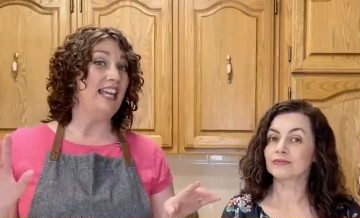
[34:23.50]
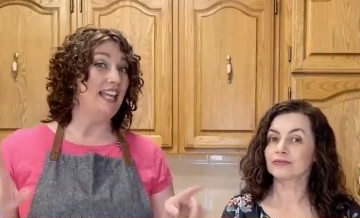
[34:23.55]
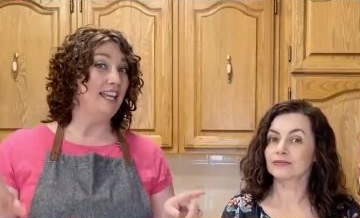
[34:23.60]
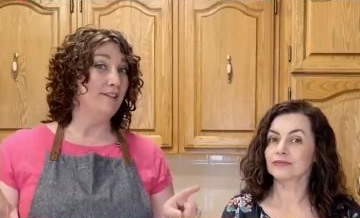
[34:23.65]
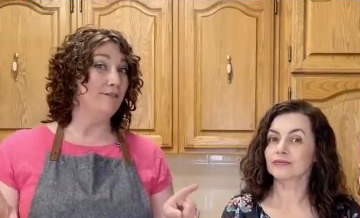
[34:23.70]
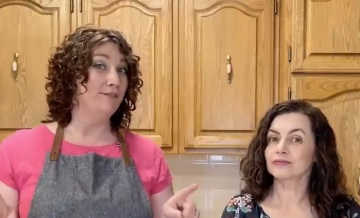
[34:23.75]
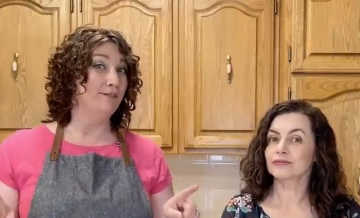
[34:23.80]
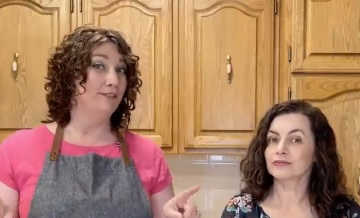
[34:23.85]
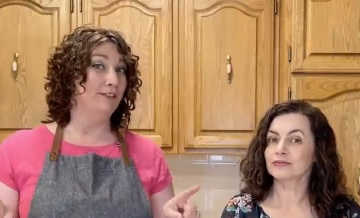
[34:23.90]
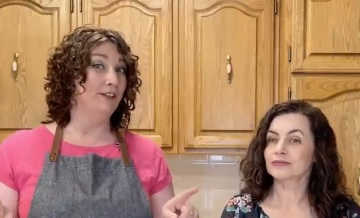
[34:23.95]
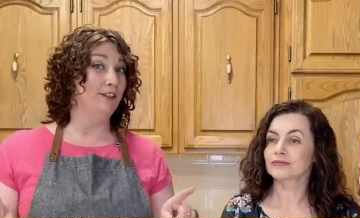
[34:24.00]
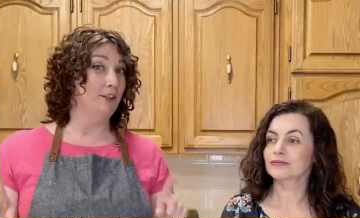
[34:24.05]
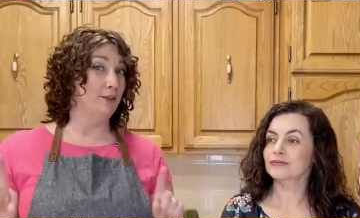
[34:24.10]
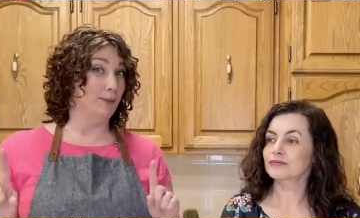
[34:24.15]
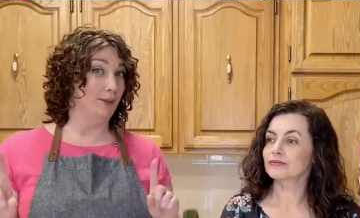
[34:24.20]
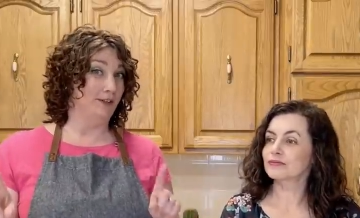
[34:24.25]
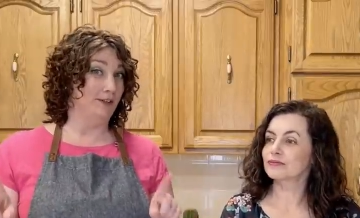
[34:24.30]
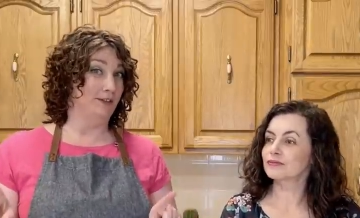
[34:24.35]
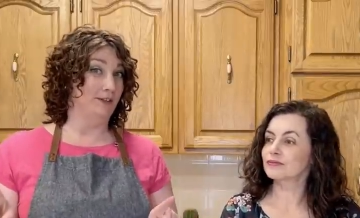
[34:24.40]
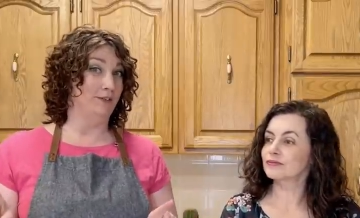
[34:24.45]
Speaker 1: If you
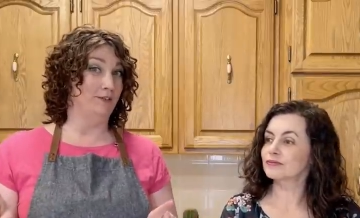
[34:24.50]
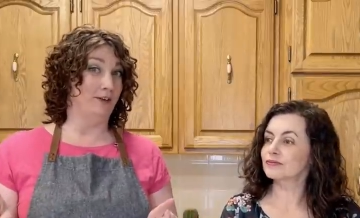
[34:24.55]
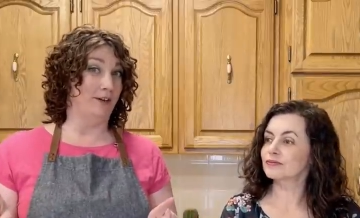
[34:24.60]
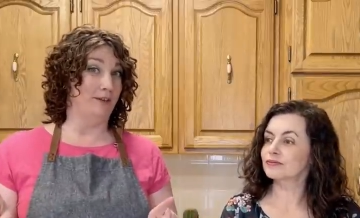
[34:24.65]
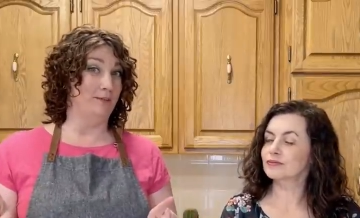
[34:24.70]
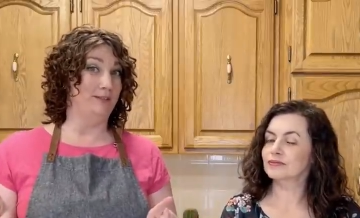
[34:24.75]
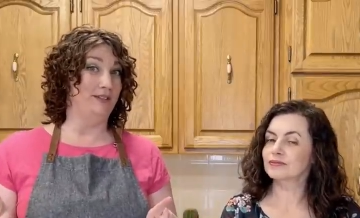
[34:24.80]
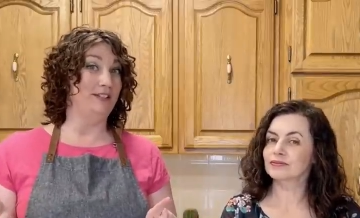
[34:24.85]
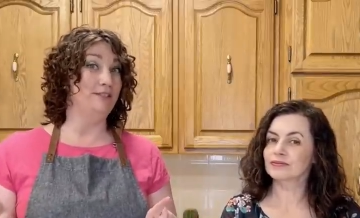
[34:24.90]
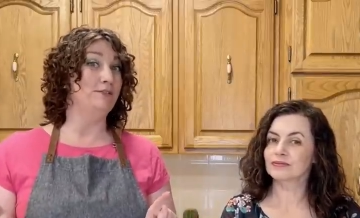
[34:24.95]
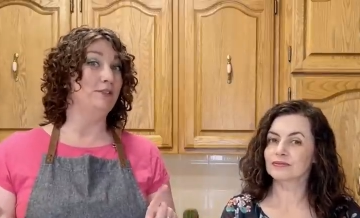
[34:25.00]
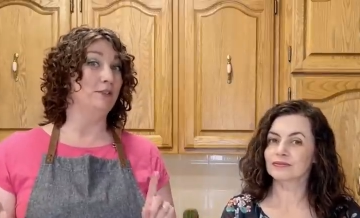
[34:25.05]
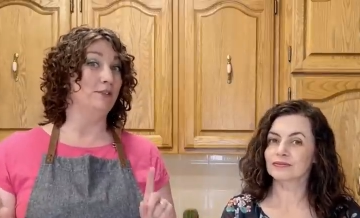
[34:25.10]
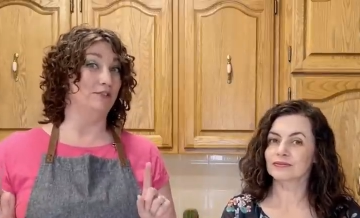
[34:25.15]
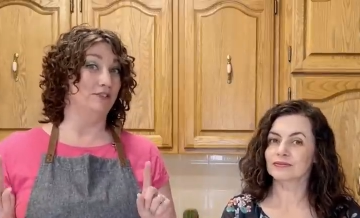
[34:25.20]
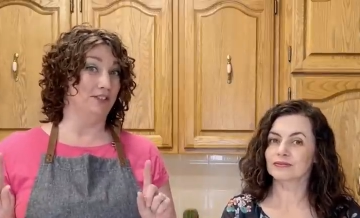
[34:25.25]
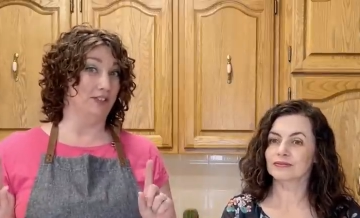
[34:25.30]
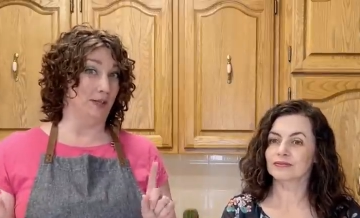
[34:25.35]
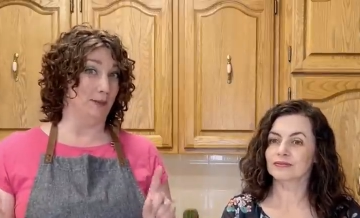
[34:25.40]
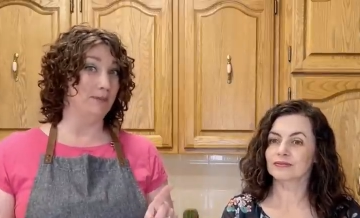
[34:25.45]
bought enough ground beef, you
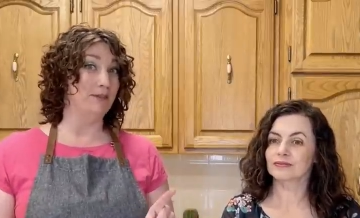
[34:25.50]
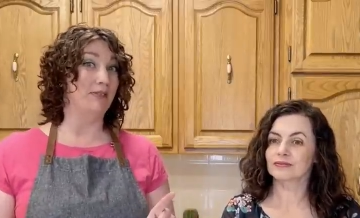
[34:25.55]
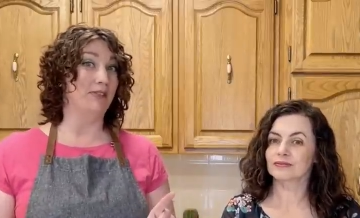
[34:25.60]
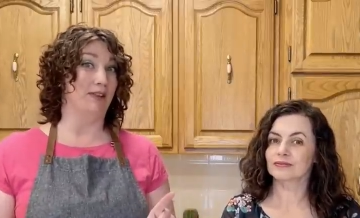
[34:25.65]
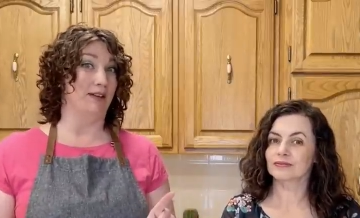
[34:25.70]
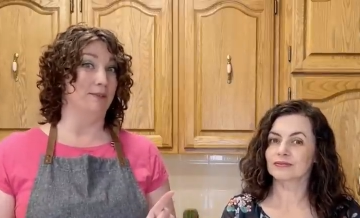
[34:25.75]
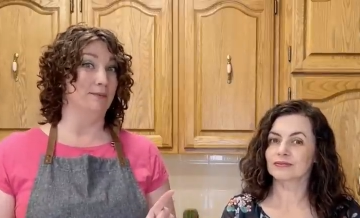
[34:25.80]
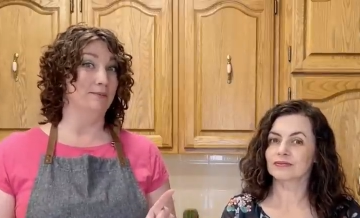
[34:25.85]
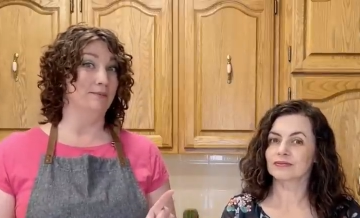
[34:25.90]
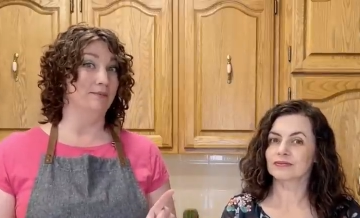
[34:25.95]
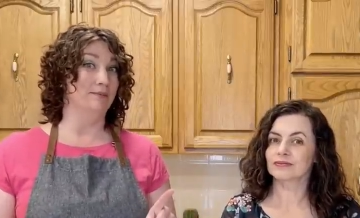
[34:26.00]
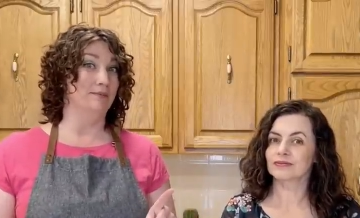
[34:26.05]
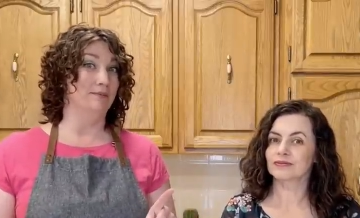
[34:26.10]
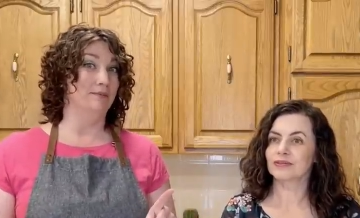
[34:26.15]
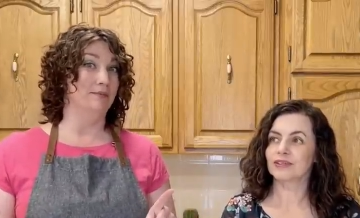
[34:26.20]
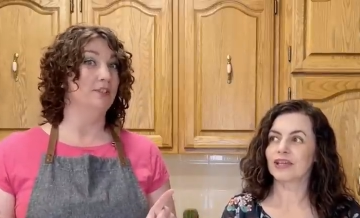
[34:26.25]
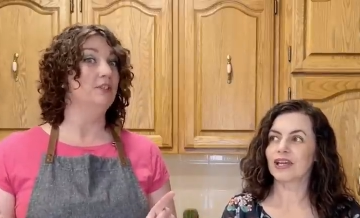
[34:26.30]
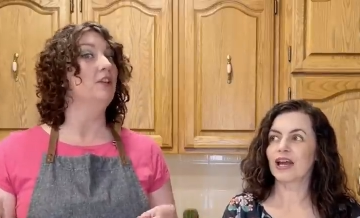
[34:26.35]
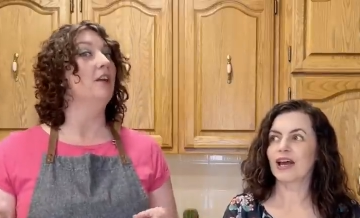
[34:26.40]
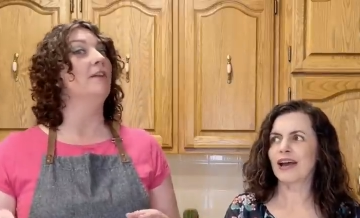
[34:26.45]
have doubled them.
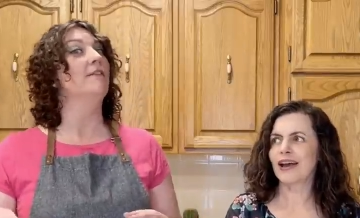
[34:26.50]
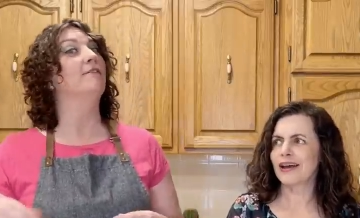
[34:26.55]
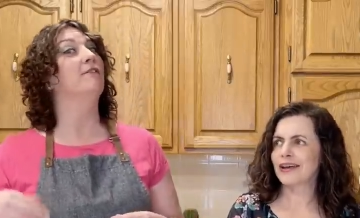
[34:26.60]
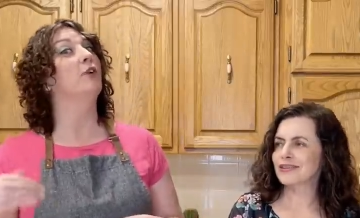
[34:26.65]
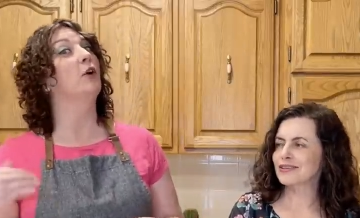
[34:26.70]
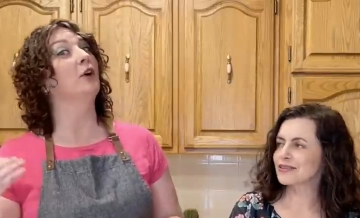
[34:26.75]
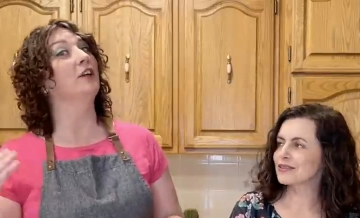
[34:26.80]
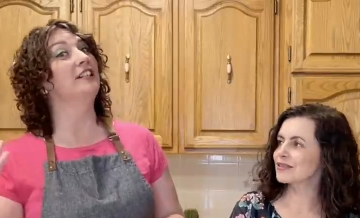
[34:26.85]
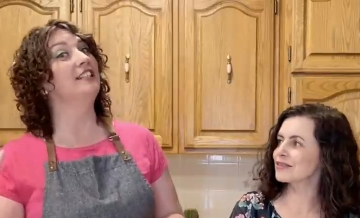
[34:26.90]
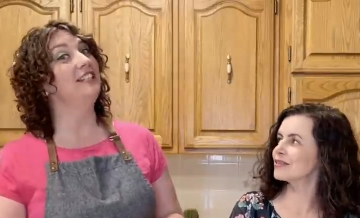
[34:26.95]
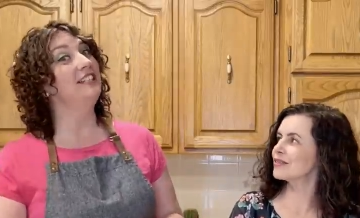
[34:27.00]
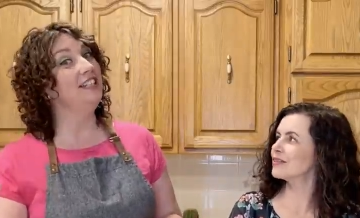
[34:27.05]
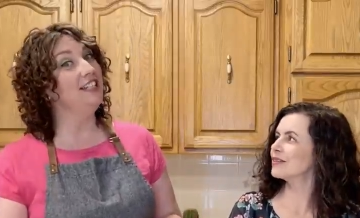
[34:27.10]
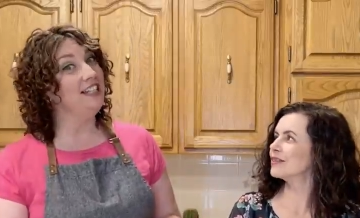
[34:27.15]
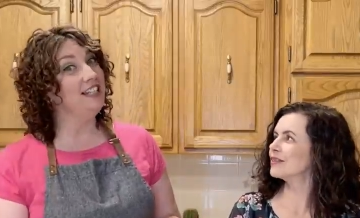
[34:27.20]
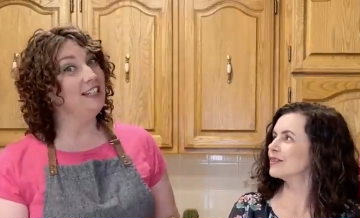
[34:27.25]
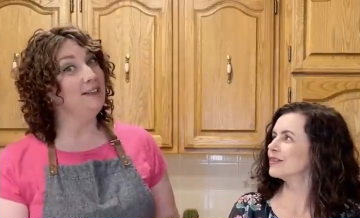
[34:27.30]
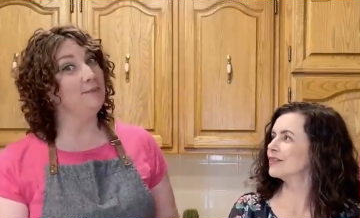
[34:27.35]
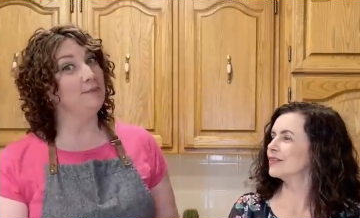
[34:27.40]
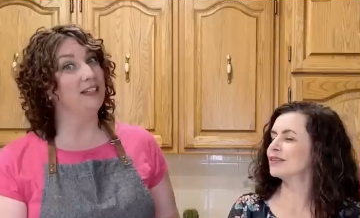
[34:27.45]
So yes. you have
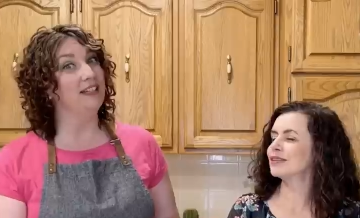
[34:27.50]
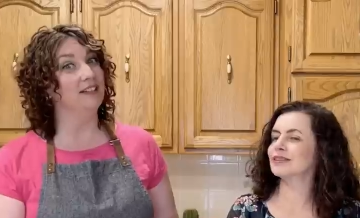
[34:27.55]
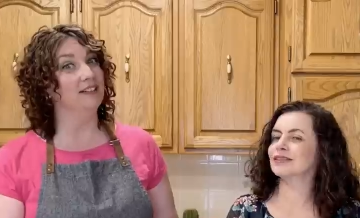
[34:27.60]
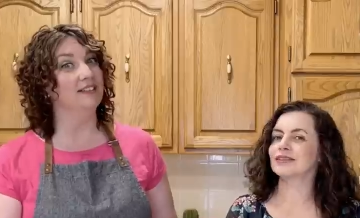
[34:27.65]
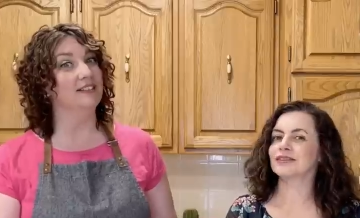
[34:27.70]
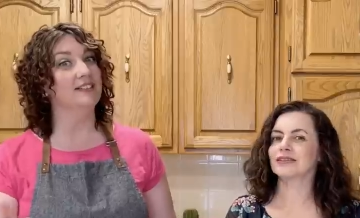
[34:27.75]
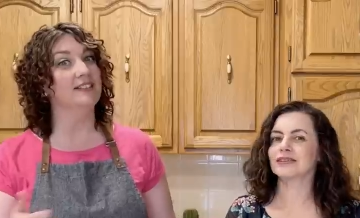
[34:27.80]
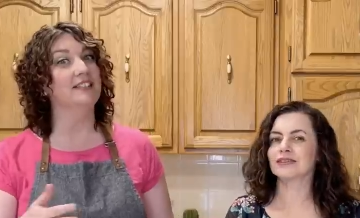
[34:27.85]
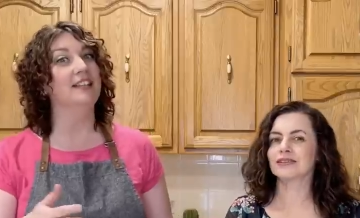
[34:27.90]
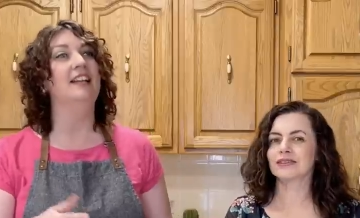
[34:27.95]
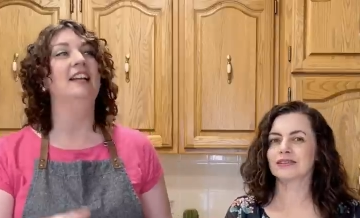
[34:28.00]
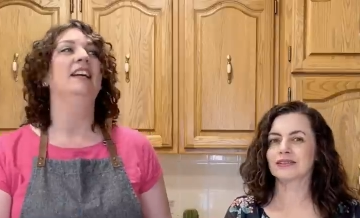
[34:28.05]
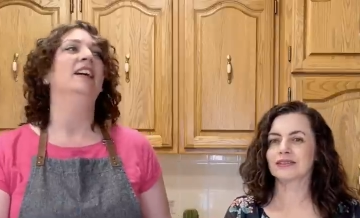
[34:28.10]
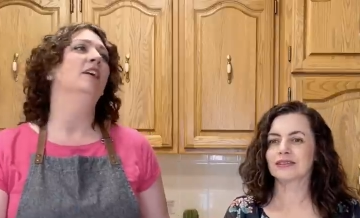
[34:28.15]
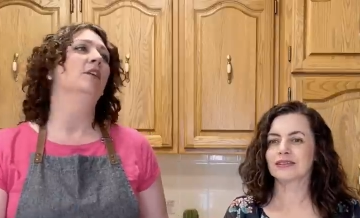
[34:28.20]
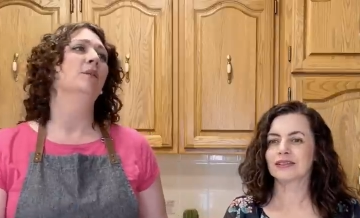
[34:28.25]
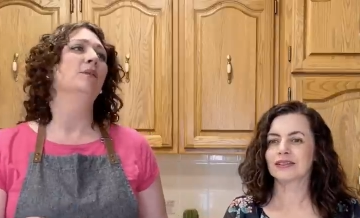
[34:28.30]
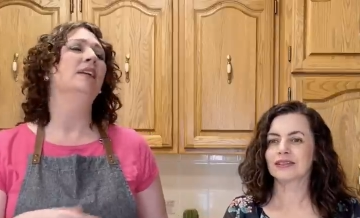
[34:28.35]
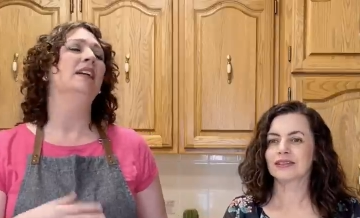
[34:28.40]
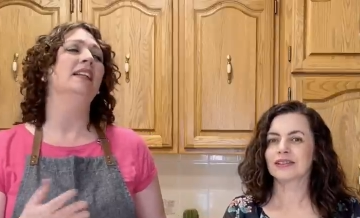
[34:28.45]
14 meals.
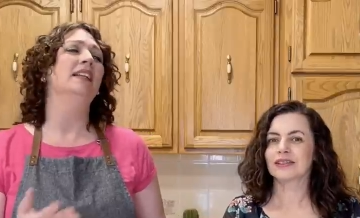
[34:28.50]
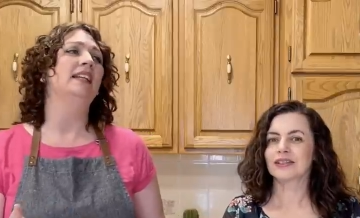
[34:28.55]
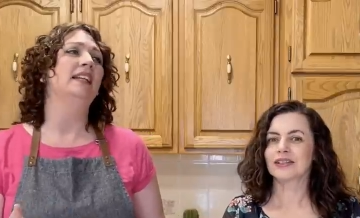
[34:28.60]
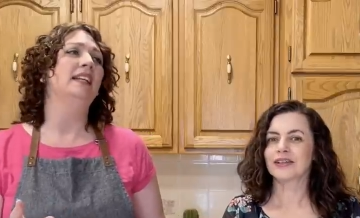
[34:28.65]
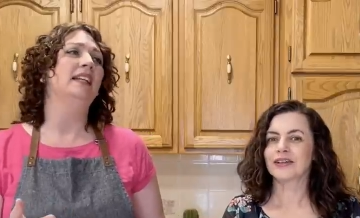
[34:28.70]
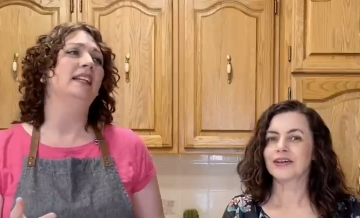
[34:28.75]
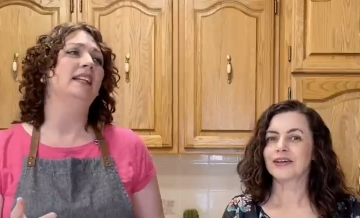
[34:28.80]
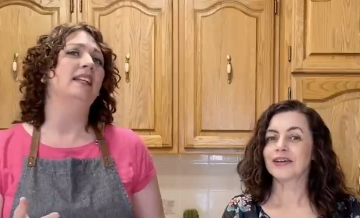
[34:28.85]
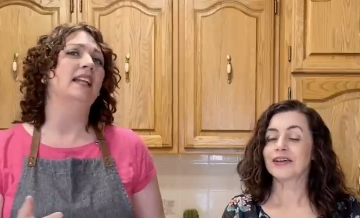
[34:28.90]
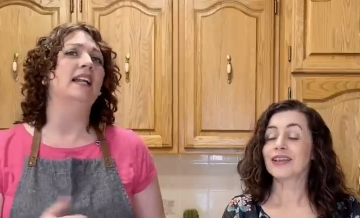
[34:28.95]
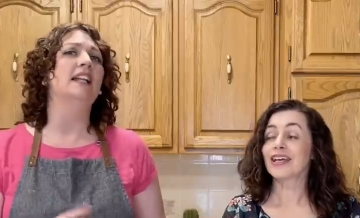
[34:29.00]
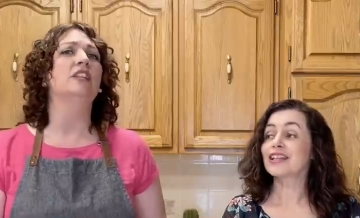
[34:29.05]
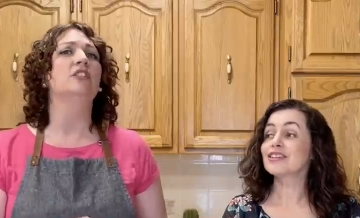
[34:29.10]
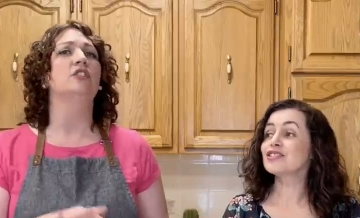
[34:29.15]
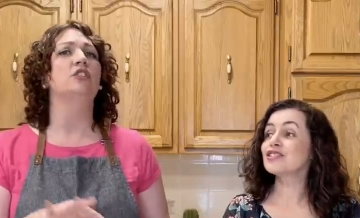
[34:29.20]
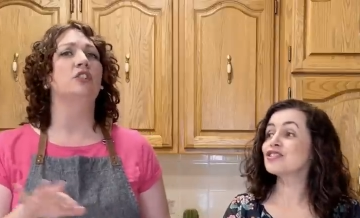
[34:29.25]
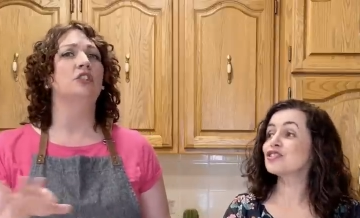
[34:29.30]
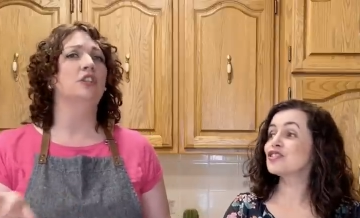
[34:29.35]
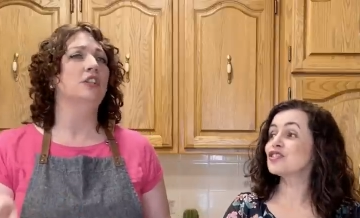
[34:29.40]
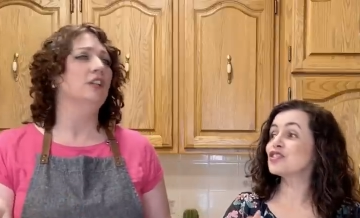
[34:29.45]
Really, that
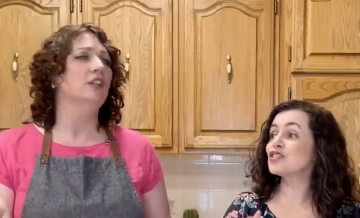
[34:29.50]
that's